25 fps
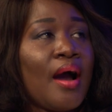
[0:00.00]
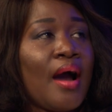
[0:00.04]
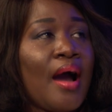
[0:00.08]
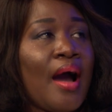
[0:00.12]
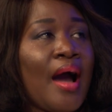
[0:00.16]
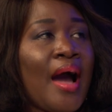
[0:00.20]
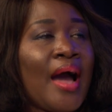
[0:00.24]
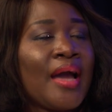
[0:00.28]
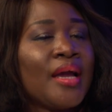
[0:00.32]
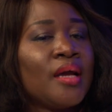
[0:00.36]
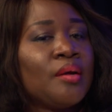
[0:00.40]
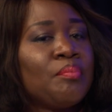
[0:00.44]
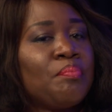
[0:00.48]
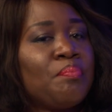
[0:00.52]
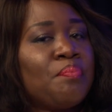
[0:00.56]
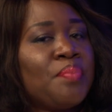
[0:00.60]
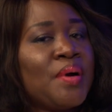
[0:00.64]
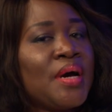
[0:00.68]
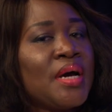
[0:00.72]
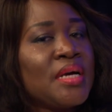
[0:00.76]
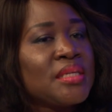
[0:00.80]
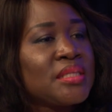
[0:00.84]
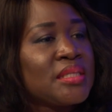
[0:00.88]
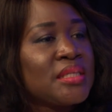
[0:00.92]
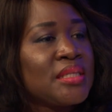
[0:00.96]
I
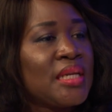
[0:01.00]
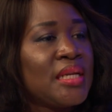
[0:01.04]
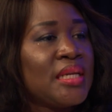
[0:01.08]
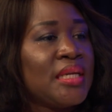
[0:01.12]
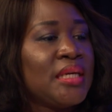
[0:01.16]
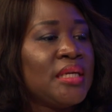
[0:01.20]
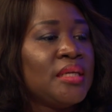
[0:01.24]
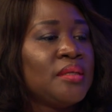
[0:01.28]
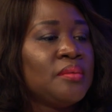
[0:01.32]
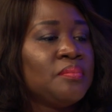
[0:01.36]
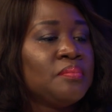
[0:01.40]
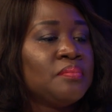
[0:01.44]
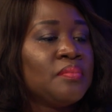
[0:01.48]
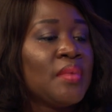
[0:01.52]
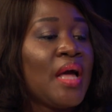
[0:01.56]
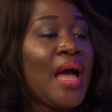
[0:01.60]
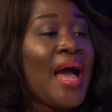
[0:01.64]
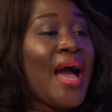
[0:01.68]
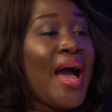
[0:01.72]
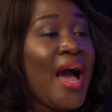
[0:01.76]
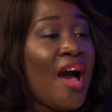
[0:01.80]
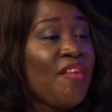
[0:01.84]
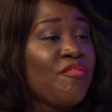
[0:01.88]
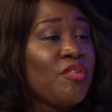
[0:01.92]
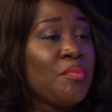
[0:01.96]
personally
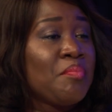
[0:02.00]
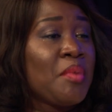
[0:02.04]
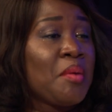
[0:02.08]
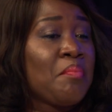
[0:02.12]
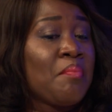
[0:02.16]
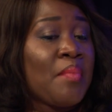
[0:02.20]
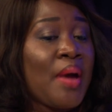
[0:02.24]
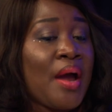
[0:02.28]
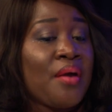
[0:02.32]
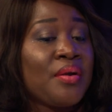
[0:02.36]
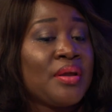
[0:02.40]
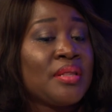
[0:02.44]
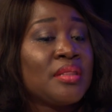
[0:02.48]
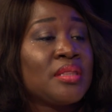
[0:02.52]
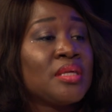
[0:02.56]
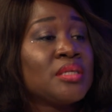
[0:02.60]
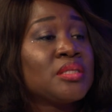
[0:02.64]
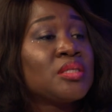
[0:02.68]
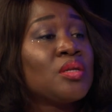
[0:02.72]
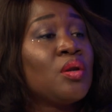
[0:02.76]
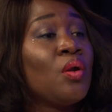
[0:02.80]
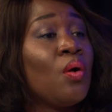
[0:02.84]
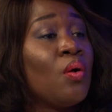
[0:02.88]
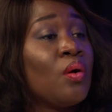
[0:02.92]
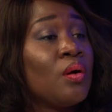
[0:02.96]
haven't been married
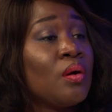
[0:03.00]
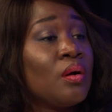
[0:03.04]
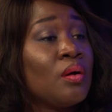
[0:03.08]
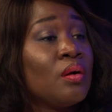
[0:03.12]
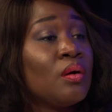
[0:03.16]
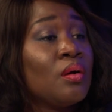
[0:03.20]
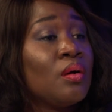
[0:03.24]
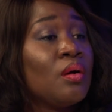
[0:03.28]
this long.